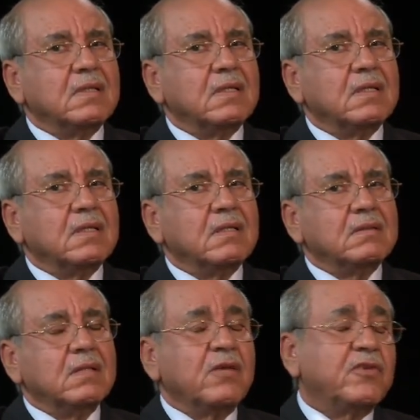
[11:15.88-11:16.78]
uh,
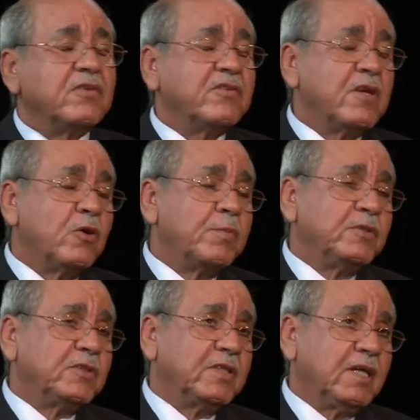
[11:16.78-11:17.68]
United States is an
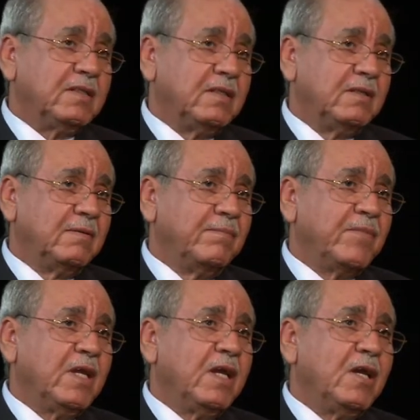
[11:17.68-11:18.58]
open society.
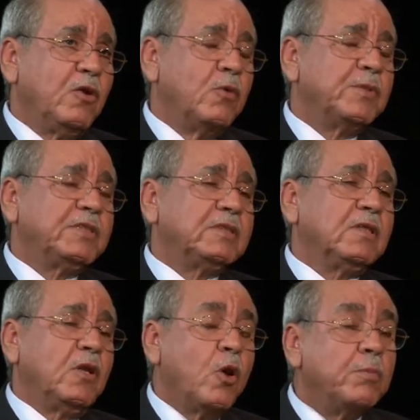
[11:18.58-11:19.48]
Mm-hmm, mm-hmm. Lobbies,
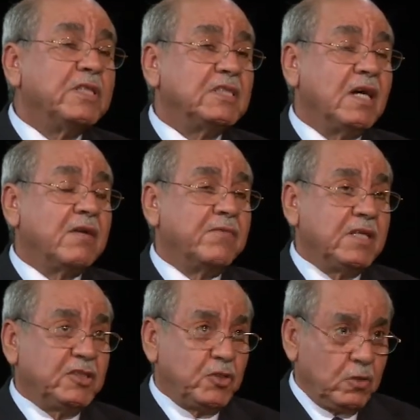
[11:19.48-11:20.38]
lobbies are
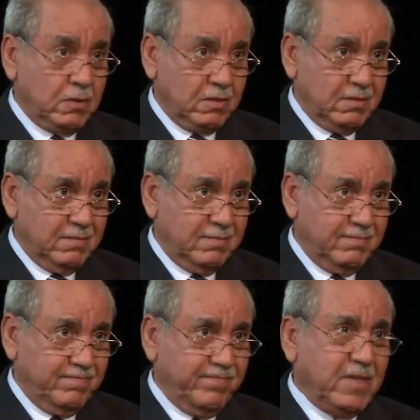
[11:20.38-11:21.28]
very strong.
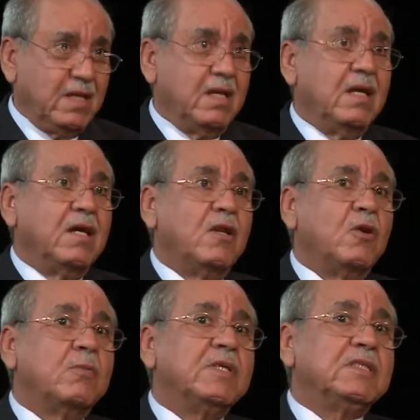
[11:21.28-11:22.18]
Mm-hmm.
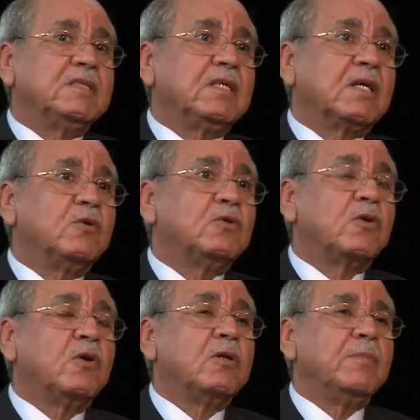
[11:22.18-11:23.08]
Lobbies uh,
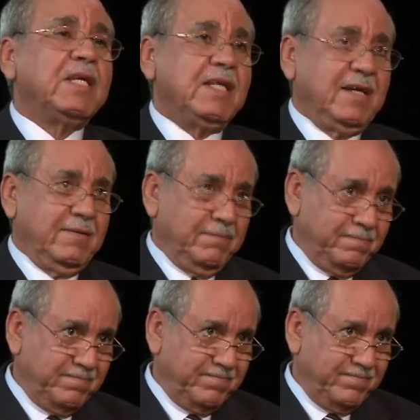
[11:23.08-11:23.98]
control media.
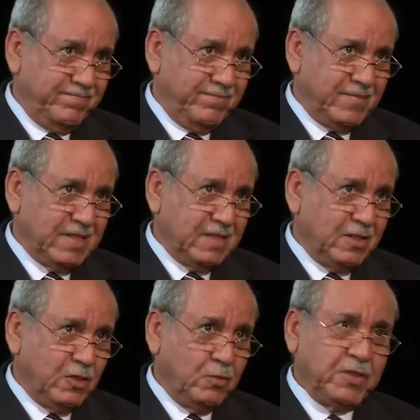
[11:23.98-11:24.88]
Mm-hmm.
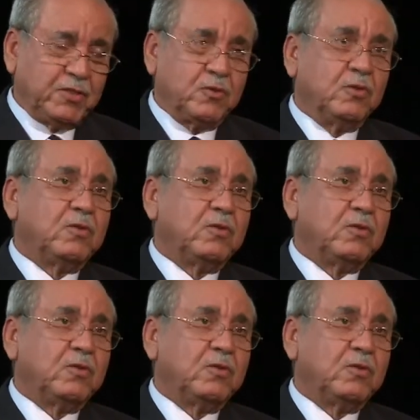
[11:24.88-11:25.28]
Lobbies. well, I